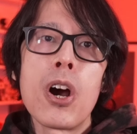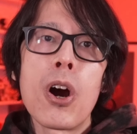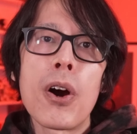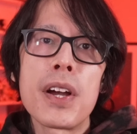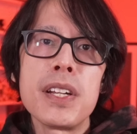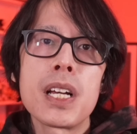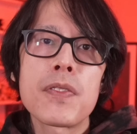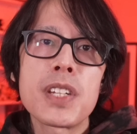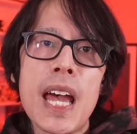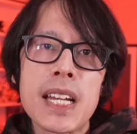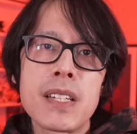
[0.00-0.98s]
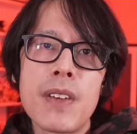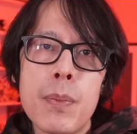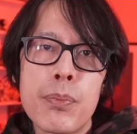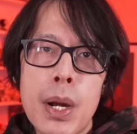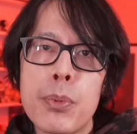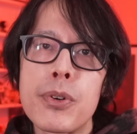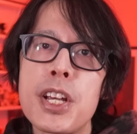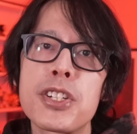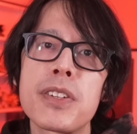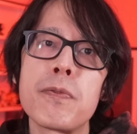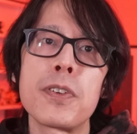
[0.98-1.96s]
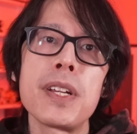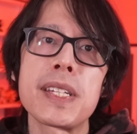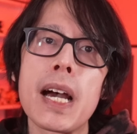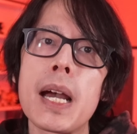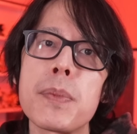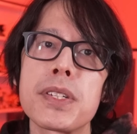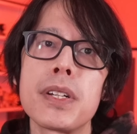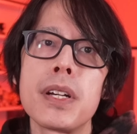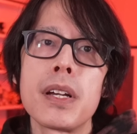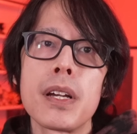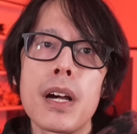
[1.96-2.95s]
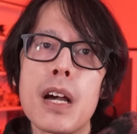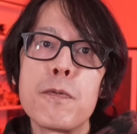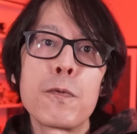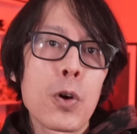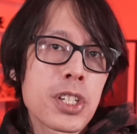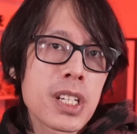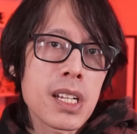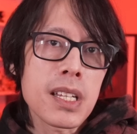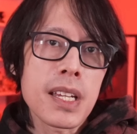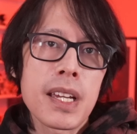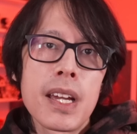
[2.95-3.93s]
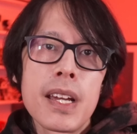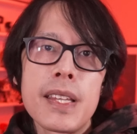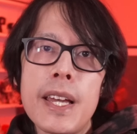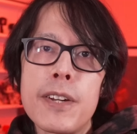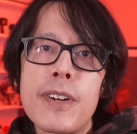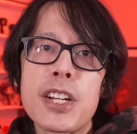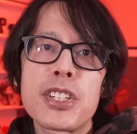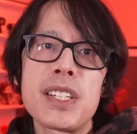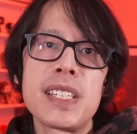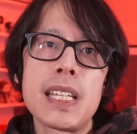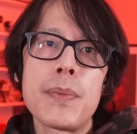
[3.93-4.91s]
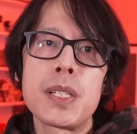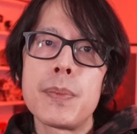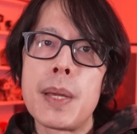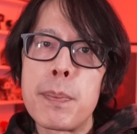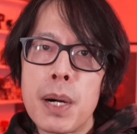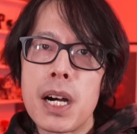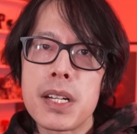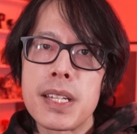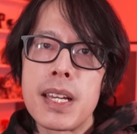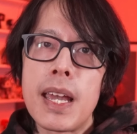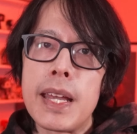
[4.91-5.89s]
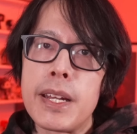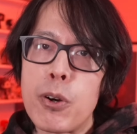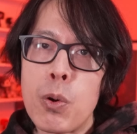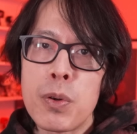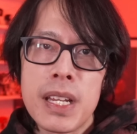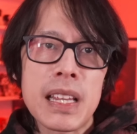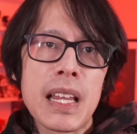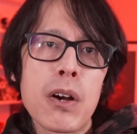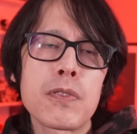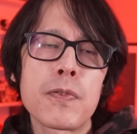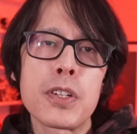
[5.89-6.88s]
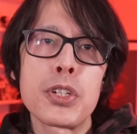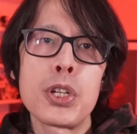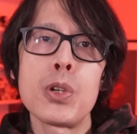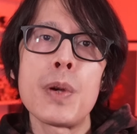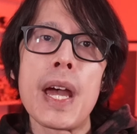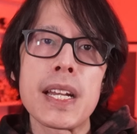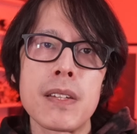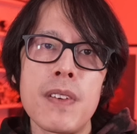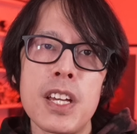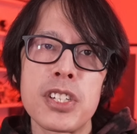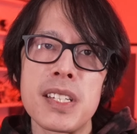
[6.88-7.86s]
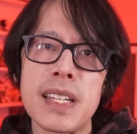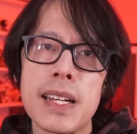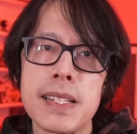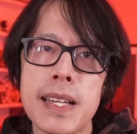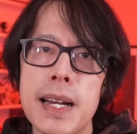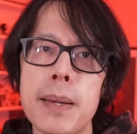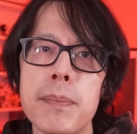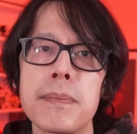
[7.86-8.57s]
are enough to activate Preparation 3 times. Unfortunately, the interaction seems to be bugged and it only allows for 2 activations at a time.